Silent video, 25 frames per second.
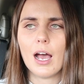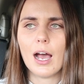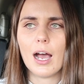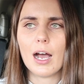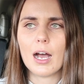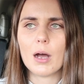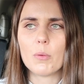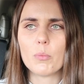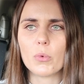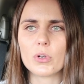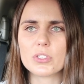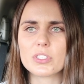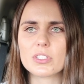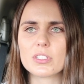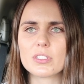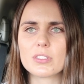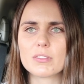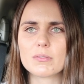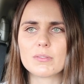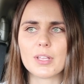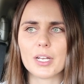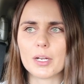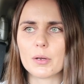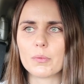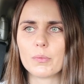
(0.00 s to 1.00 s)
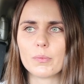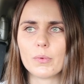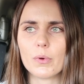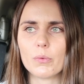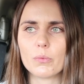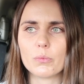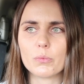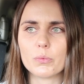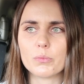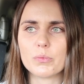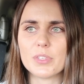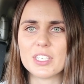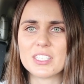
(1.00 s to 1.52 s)
what's like,
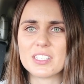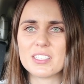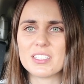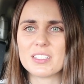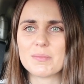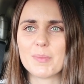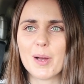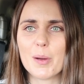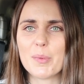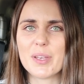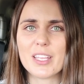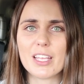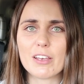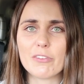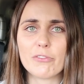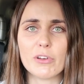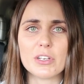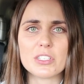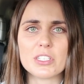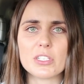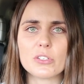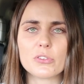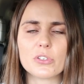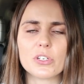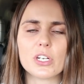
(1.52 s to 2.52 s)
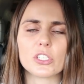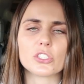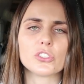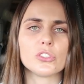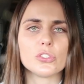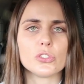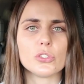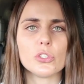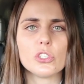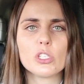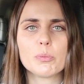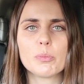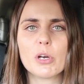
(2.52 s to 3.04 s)
this is might be their first
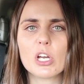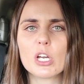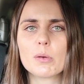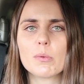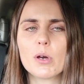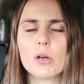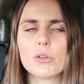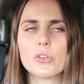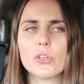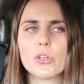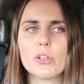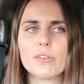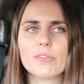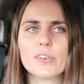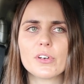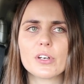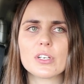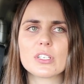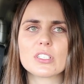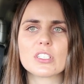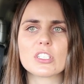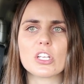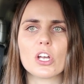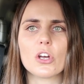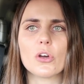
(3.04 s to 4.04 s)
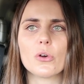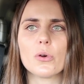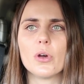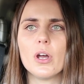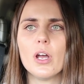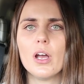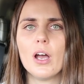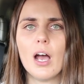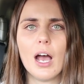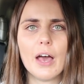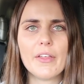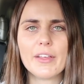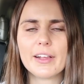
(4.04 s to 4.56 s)
introduction to the Pokemon universe. So
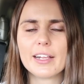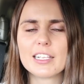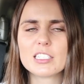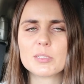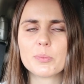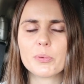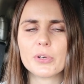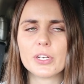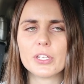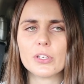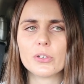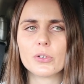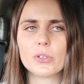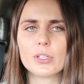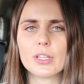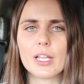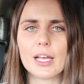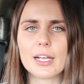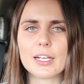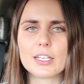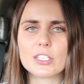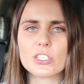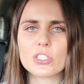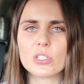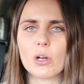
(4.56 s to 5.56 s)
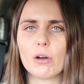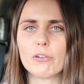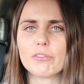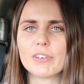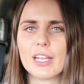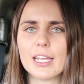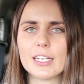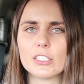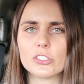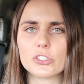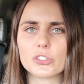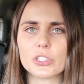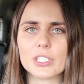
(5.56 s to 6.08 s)
I think it's a pretty good like soft
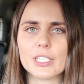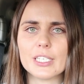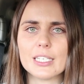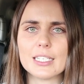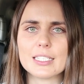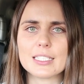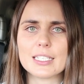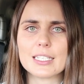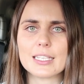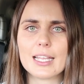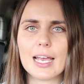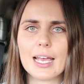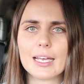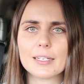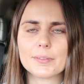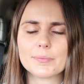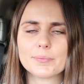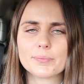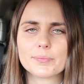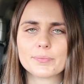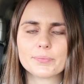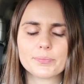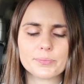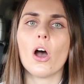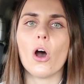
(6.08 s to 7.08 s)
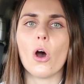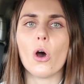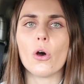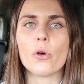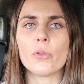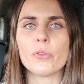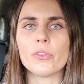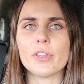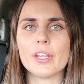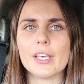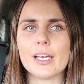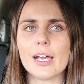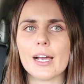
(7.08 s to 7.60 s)
entry into that.
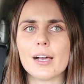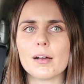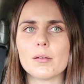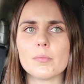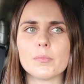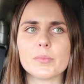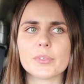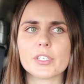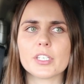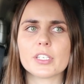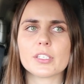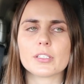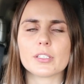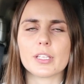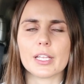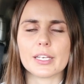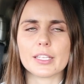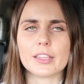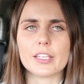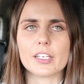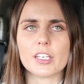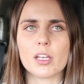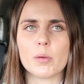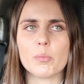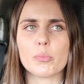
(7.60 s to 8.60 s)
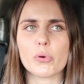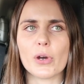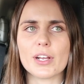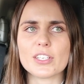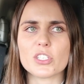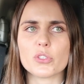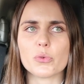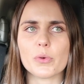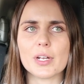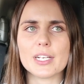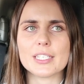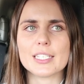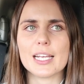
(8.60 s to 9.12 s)
On the like the
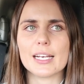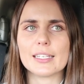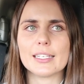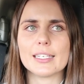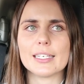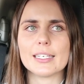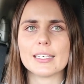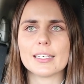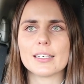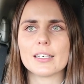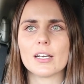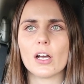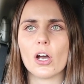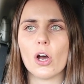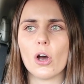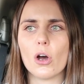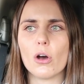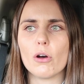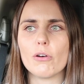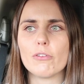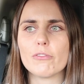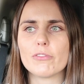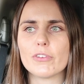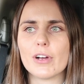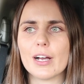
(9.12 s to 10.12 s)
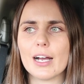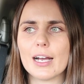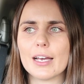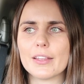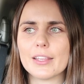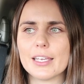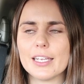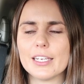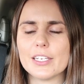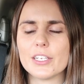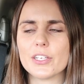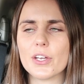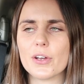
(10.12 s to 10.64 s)
compressed retelling of
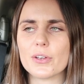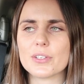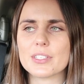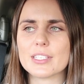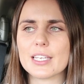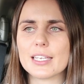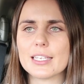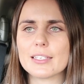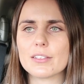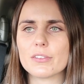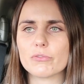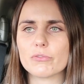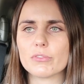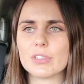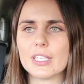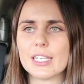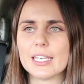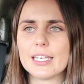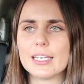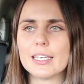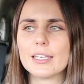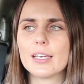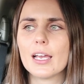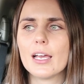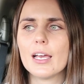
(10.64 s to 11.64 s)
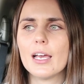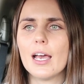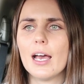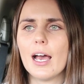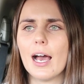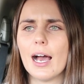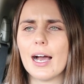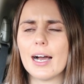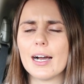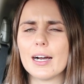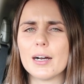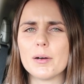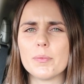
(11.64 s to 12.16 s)
the Indigo League,
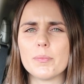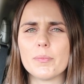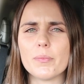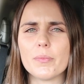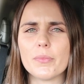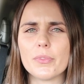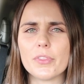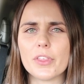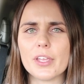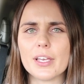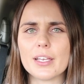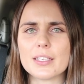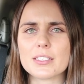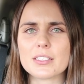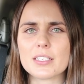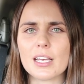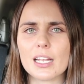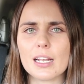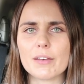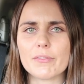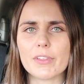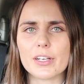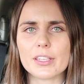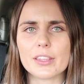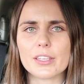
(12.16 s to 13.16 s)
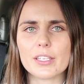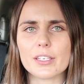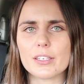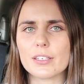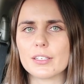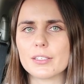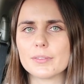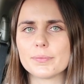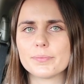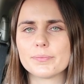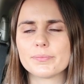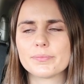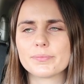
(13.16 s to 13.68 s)
there's kind of like
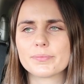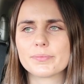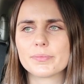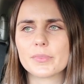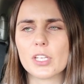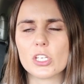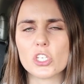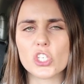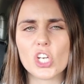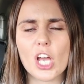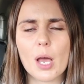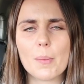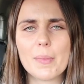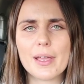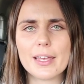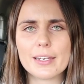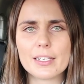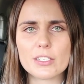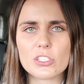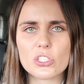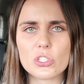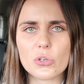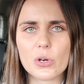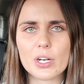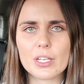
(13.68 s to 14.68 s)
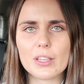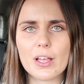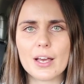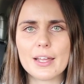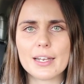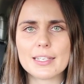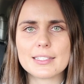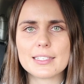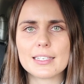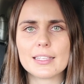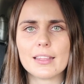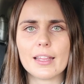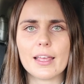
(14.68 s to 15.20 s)
the Charmander
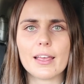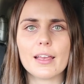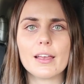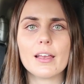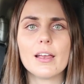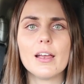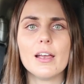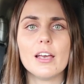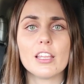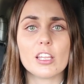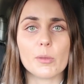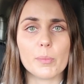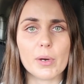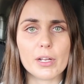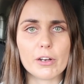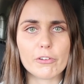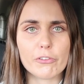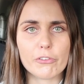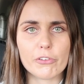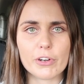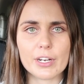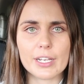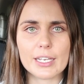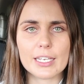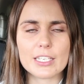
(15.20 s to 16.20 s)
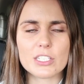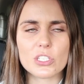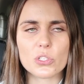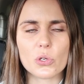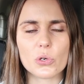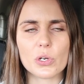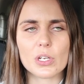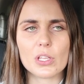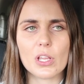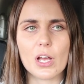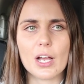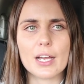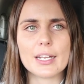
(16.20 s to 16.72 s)
storyline is in there, the Butterfree
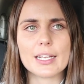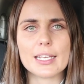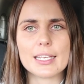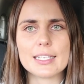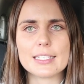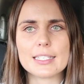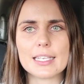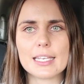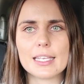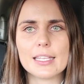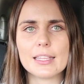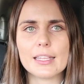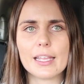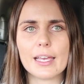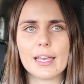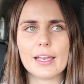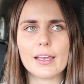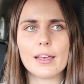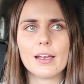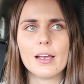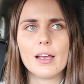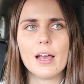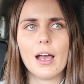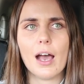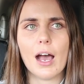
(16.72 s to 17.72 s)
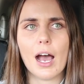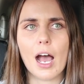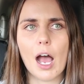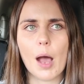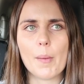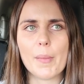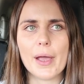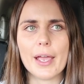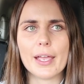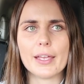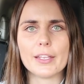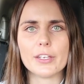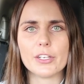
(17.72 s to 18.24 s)
storyline is in there,
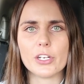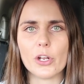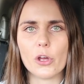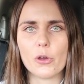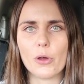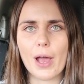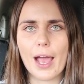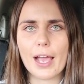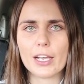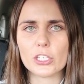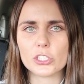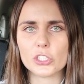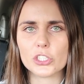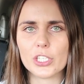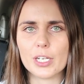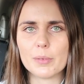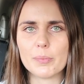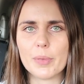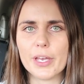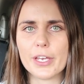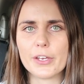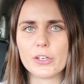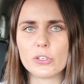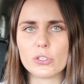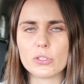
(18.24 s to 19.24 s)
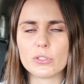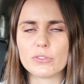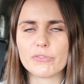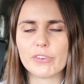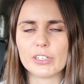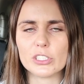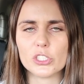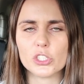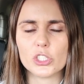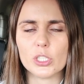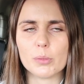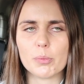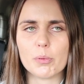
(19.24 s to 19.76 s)
and you know, Ash and Pikachu's
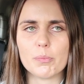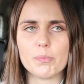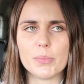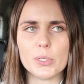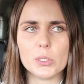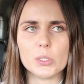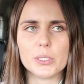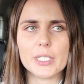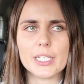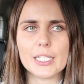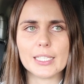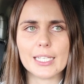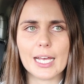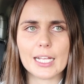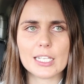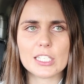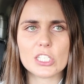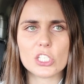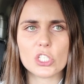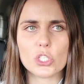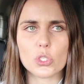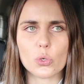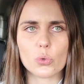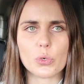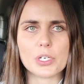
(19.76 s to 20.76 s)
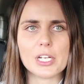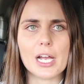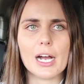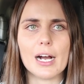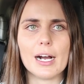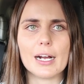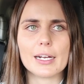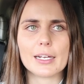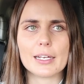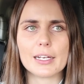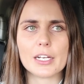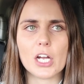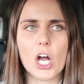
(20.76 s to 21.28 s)
friendship building that story
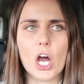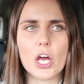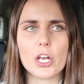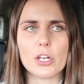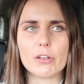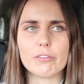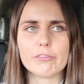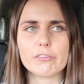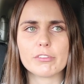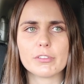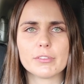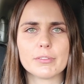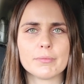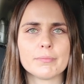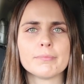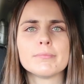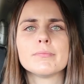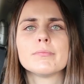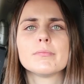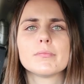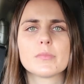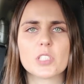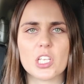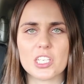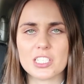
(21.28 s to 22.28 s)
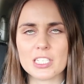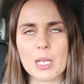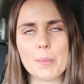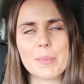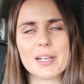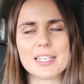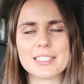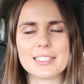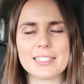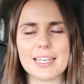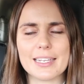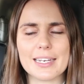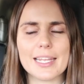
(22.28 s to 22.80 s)
arc kind of to some
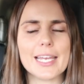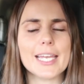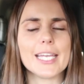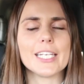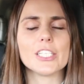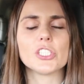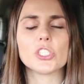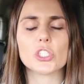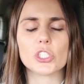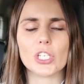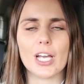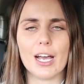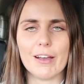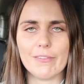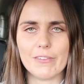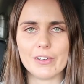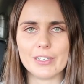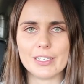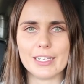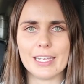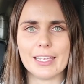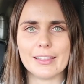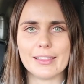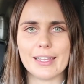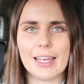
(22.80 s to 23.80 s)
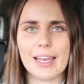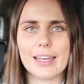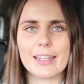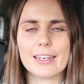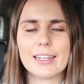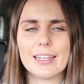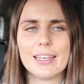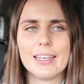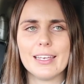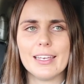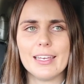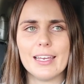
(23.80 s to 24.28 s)
extent each covered in that.